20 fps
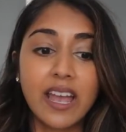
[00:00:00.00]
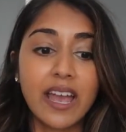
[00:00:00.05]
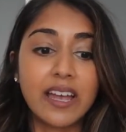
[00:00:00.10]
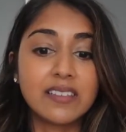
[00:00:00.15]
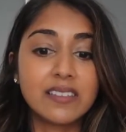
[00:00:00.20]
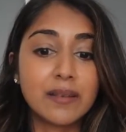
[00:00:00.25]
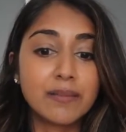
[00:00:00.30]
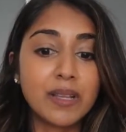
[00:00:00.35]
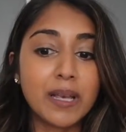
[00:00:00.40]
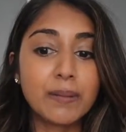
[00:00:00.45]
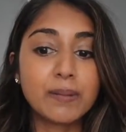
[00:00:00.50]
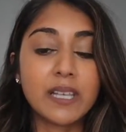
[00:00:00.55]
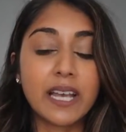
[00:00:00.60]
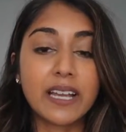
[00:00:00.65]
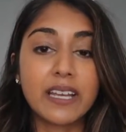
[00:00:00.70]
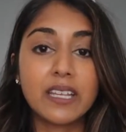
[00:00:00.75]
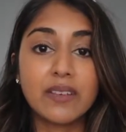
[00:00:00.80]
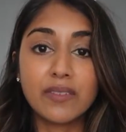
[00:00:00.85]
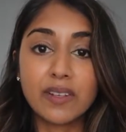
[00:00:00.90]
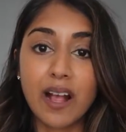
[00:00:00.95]
And sometimes
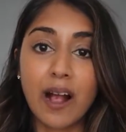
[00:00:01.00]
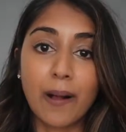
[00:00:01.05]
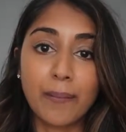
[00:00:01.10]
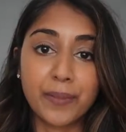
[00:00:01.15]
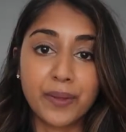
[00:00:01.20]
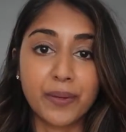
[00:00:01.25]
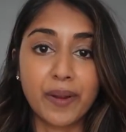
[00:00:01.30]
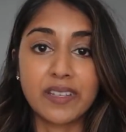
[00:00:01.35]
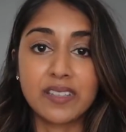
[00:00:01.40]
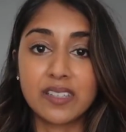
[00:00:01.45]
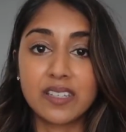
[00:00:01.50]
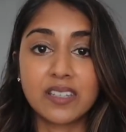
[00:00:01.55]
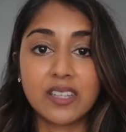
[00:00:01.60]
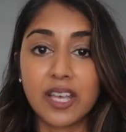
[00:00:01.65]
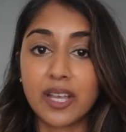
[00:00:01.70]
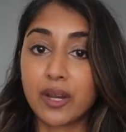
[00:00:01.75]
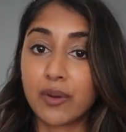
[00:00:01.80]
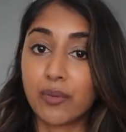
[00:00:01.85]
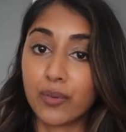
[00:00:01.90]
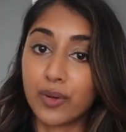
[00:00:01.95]
that can even help the resident
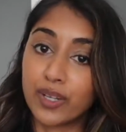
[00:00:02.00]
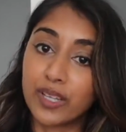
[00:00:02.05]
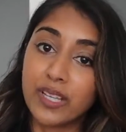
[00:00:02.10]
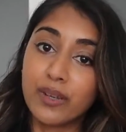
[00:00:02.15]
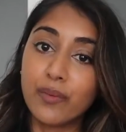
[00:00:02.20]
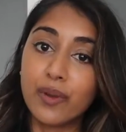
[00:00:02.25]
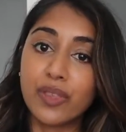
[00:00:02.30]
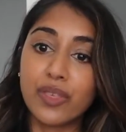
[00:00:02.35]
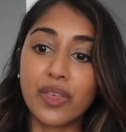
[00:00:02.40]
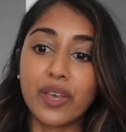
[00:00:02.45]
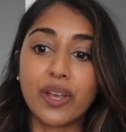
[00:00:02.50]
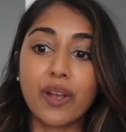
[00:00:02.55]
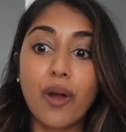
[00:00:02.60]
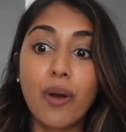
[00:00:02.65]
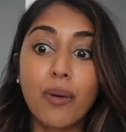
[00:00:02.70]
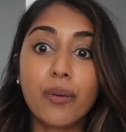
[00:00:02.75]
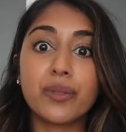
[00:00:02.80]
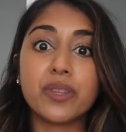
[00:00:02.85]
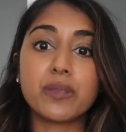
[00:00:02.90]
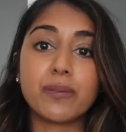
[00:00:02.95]
that you're working with, like,
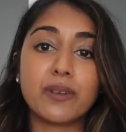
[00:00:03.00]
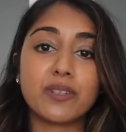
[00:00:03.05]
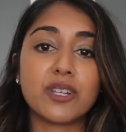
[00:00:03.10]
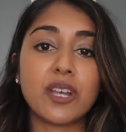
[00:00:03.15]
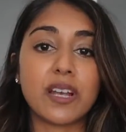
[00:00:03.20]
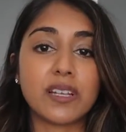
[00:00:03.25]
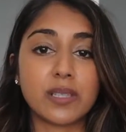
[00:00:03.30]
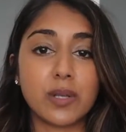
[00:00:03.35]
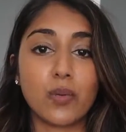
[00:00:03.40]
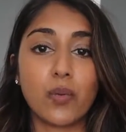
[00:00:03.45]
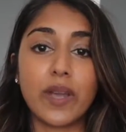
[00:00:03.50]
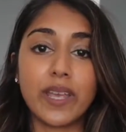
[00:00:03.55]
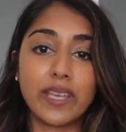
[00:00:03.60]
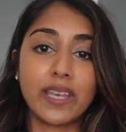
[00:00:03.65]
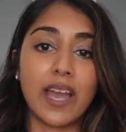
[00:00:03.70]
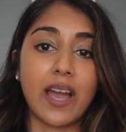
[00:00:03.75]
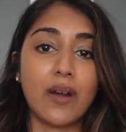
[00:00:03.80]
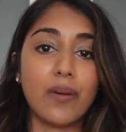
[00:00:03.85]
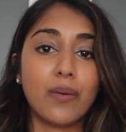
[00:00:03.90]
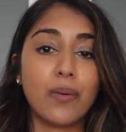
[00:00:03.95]
oh, this patient has a
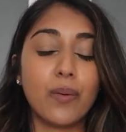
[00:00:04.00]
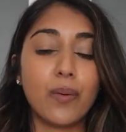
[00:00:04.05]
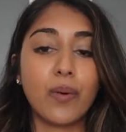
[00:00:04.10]
white count,